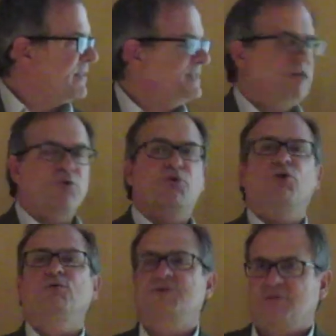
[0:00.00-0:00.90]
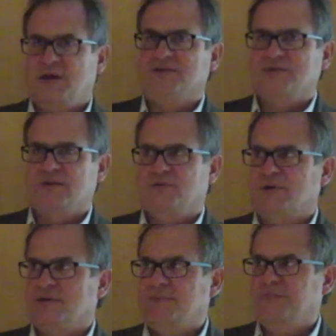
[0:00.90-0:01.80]
they say you're close to the outside
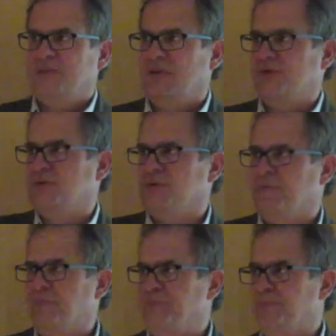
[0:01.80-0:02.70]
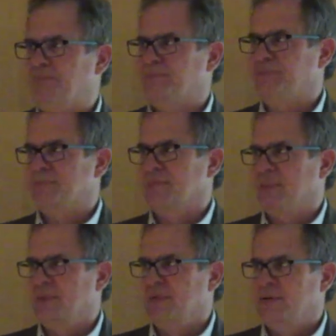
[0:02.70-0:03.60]
ring. Yes, sir. How, how big are
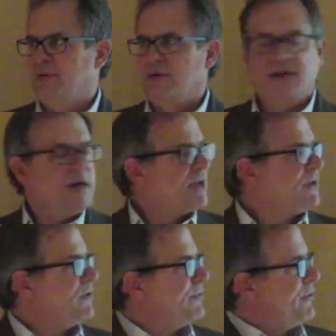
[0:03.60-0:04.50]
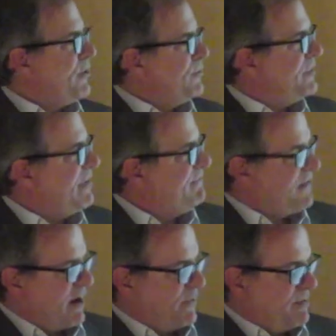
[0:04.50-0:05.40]
those rooms? You know, they're, they
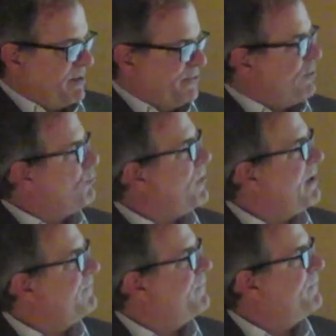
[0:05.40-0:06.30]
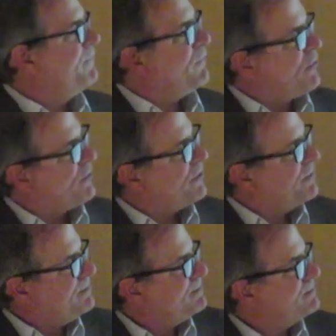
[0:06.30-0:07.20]
vary, but they're around four,
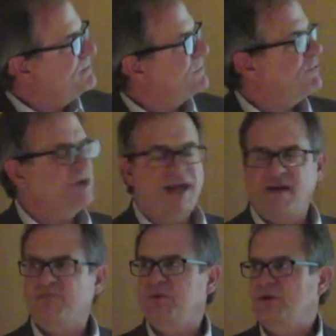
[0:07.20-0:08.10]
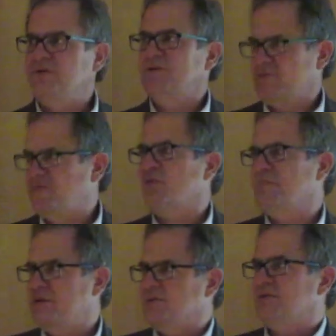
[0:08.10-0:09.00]
three and a half meters to four
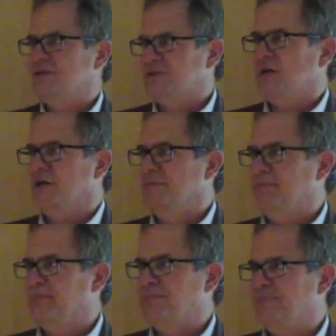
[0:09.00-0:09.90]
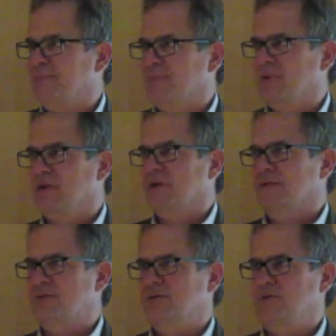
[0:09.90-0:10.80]
meters on the side. Yeah,
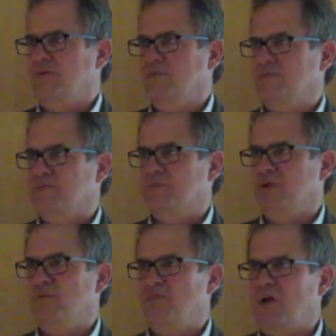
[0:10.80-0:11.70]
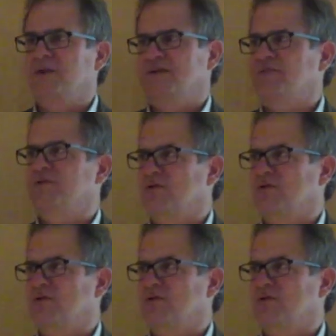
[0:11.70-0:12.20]
so they're, they're relatively